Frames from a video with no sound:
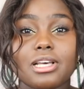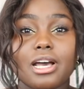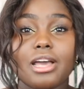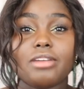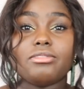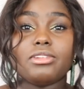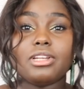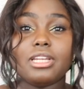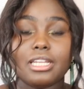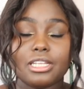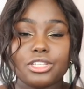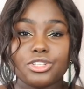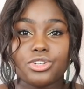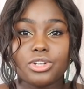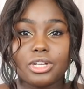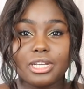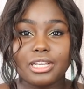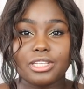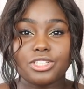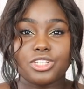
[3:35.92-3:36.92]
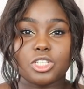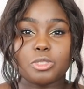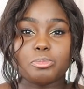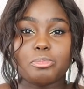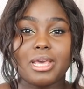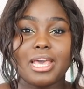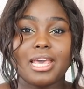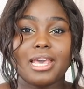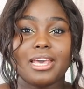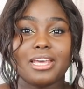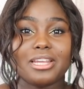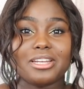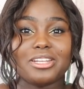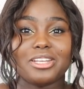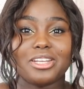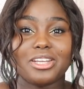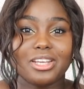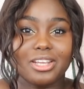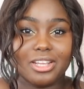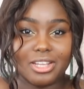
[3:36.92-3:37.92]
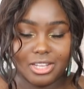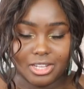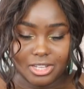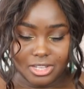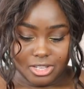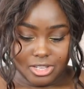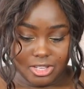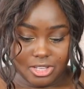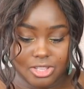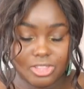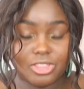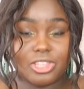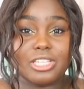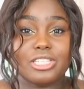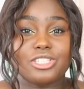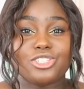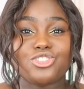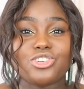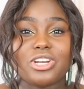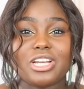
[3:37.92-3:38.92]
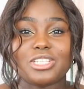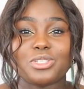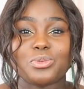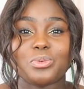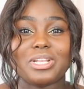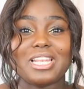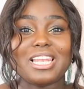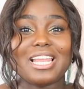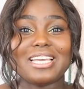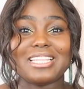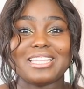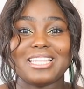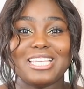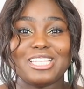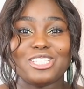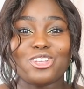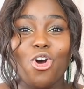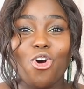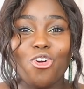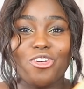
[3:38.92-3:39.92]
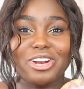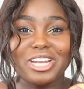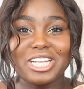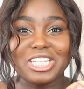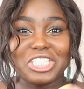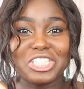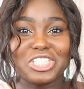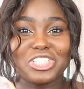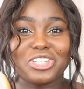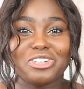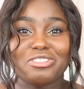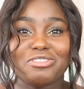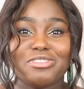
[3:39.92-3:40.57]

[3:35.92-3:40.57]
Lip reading: I've literally just paired this dress with like these orange